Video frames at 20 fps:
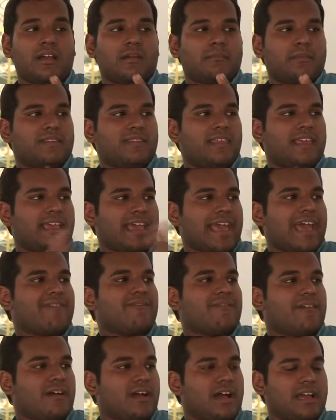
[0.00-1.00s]
but they have,
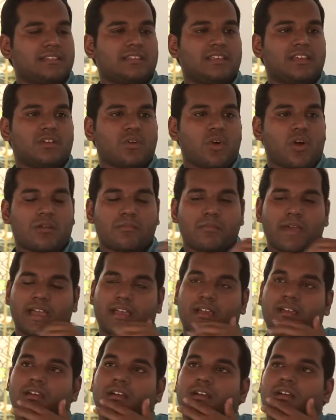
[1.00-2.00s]
I think, gone
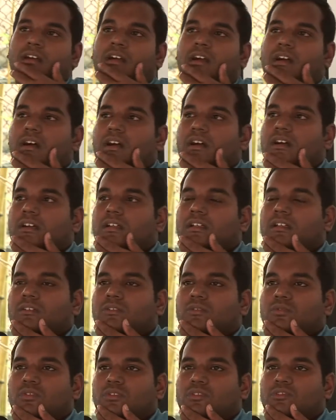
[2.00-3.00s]
back
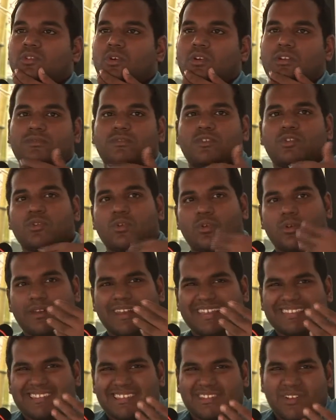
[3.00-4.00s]
to a sort of,
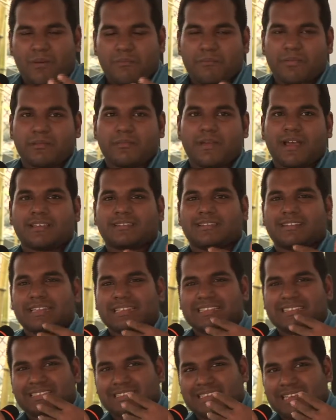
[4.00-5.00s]
let's compromise,
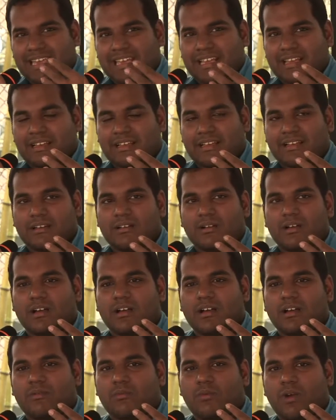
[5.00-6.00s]
let's take
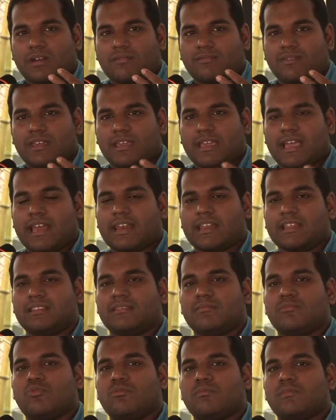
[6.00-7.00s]
what we can at the
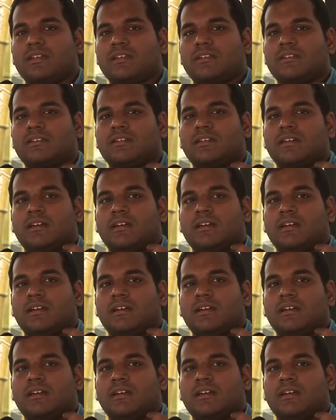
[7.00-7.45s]
moment.